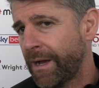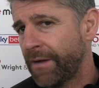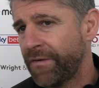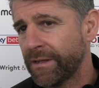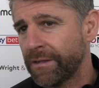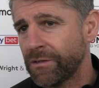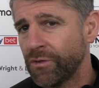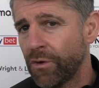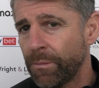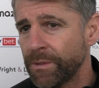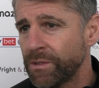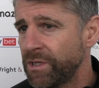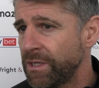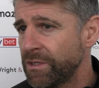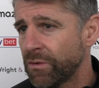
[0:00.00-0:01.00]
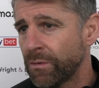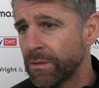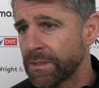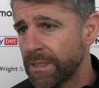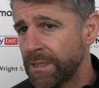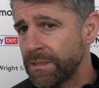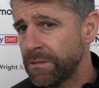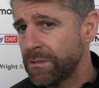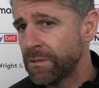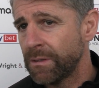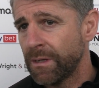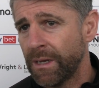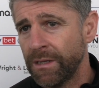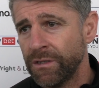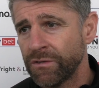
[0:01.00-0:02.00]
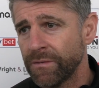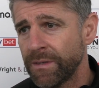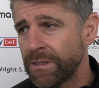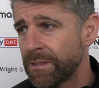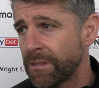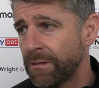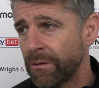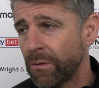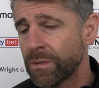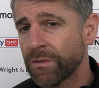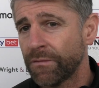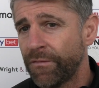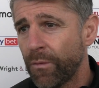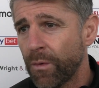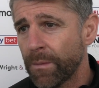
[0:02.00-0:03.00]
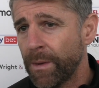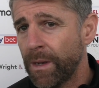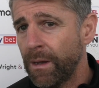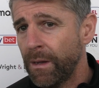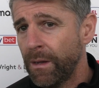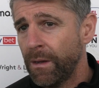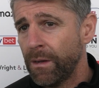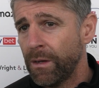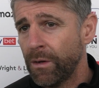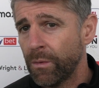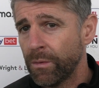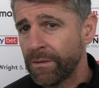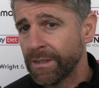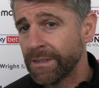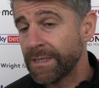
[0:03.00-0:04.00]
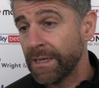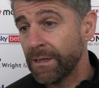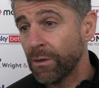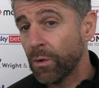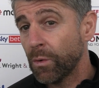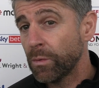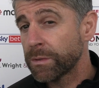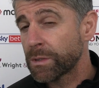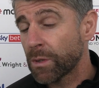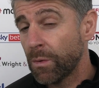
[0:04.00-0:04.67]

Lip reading: I've had to chop and change it all season due to injuries and loss of form and, you know, conceding goals.